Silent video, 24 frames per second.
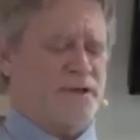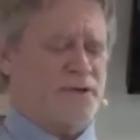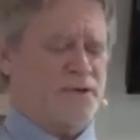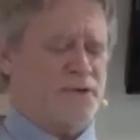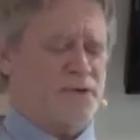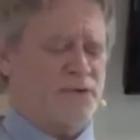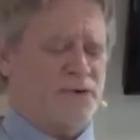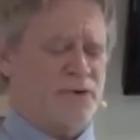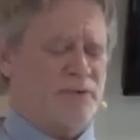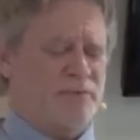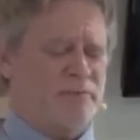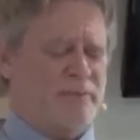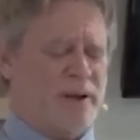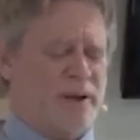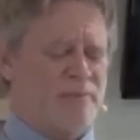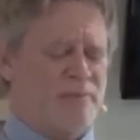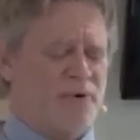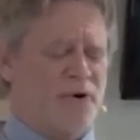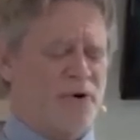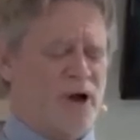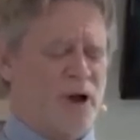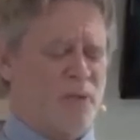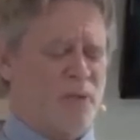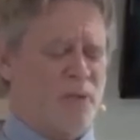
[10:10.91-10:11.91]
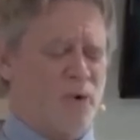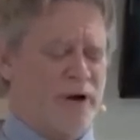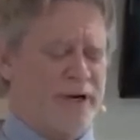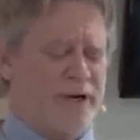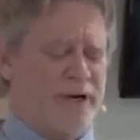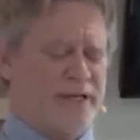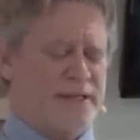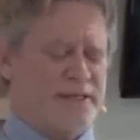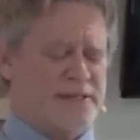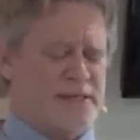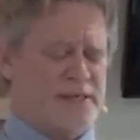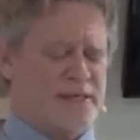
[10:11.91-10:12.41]
to remember our
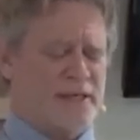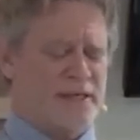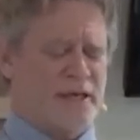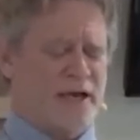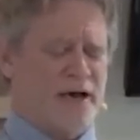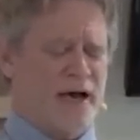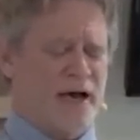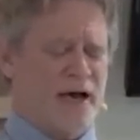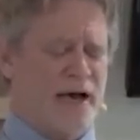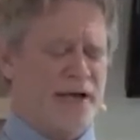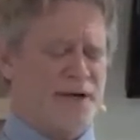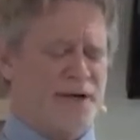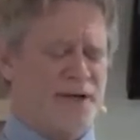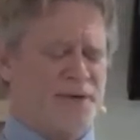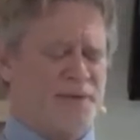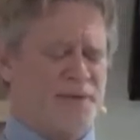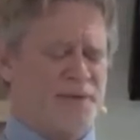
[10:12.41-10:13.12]
oneness in God,